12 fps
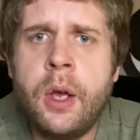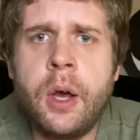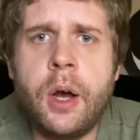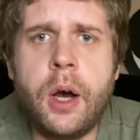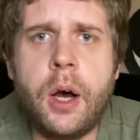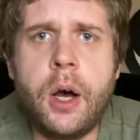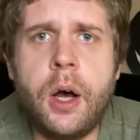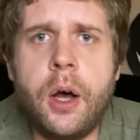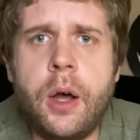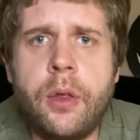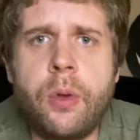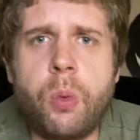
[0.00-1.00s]

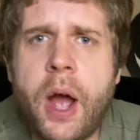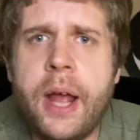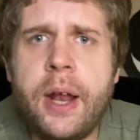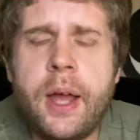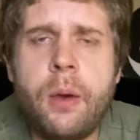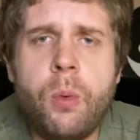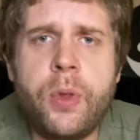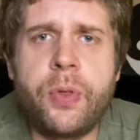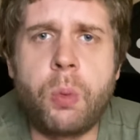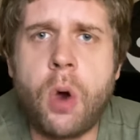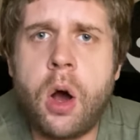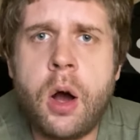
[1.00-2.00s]
The right ain't with the
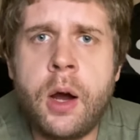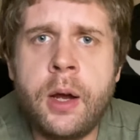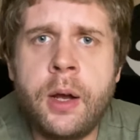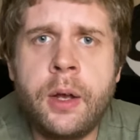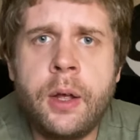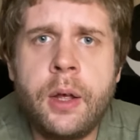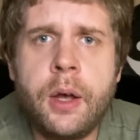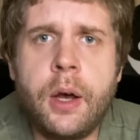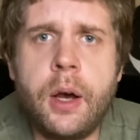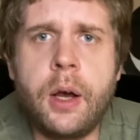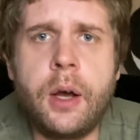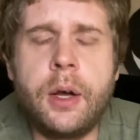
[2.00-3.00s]

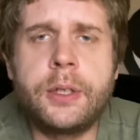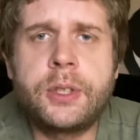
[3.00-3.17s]
wrong.